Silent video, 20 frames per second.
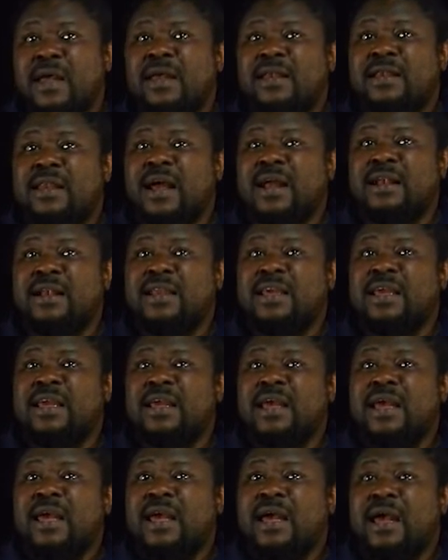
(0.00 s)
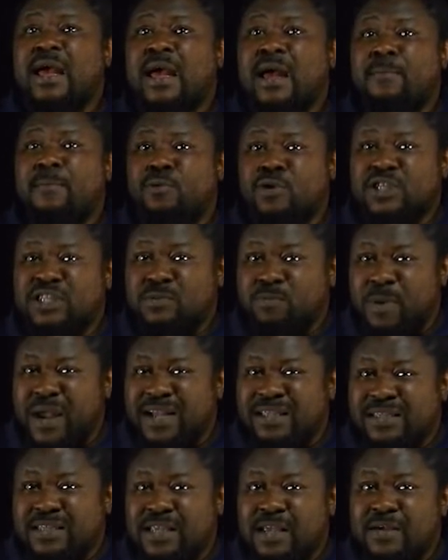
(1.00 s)
that the
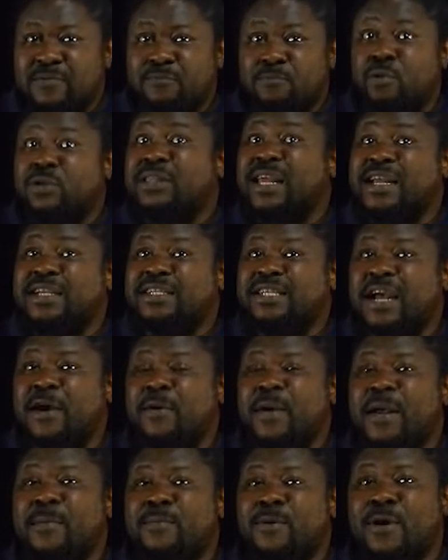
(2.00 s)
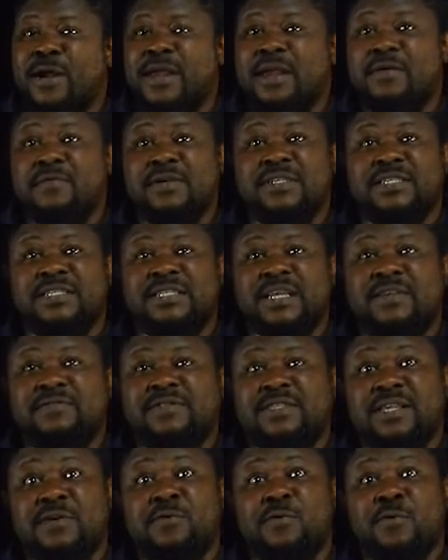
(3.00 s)
prospective potential employee
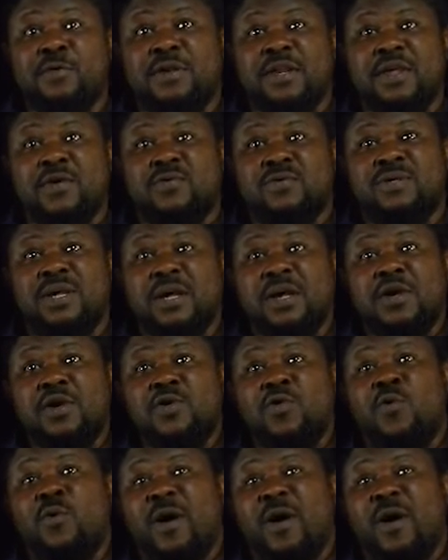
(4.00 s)
receives the good news. You